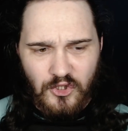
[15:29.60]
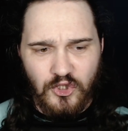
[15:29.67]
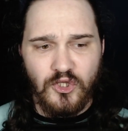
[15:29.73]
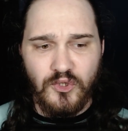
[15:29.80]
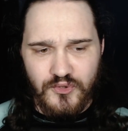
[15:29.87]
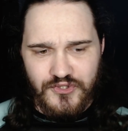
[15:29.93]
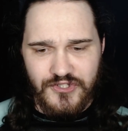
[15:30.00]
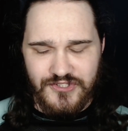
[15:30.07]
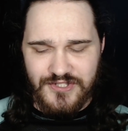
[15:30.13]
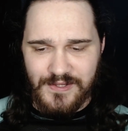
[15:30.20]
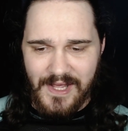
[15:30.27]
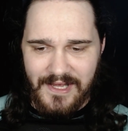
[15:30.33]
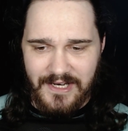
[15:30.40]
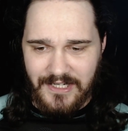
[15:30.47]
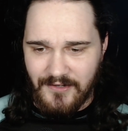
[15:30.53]
Closer to
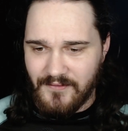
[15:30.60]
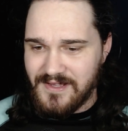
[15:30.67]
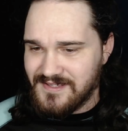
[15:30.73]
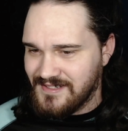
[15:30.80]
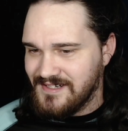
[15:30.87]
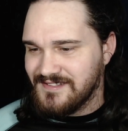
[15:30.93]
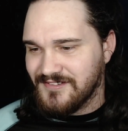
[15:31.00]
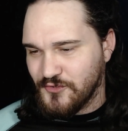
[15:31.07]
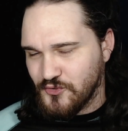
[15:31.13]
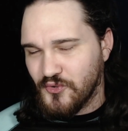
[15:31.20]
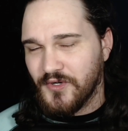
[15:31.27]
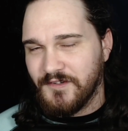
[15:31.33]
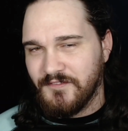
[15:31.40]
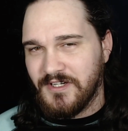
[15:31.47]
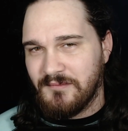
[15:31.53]
that, anyways. It is
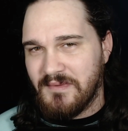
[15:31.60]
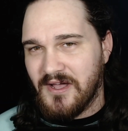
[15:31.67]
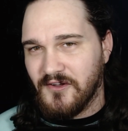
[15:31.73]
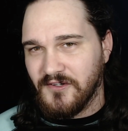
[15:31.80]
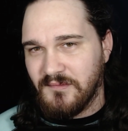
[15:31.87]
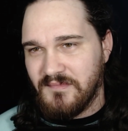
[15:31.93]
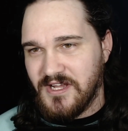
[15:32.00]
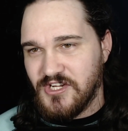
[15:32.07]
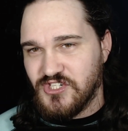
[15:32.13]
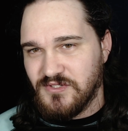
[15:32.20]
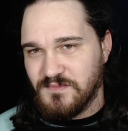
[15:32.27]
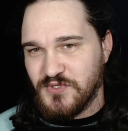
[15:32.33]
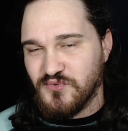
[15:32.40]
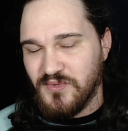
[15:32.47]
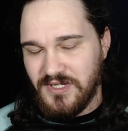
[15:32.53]
sort of an
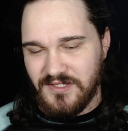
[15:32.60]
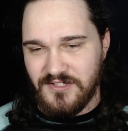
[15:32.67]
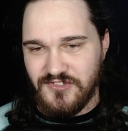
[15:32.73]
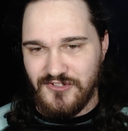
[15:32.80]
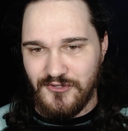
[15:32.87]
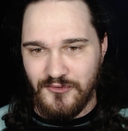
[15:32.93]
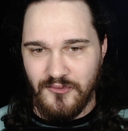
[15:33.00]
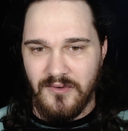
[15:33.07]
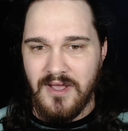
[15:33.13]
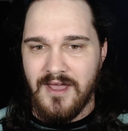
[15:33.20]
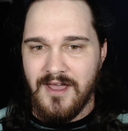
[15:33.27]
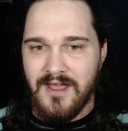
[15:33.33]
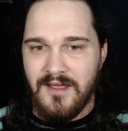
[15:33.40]
amalgamation between the two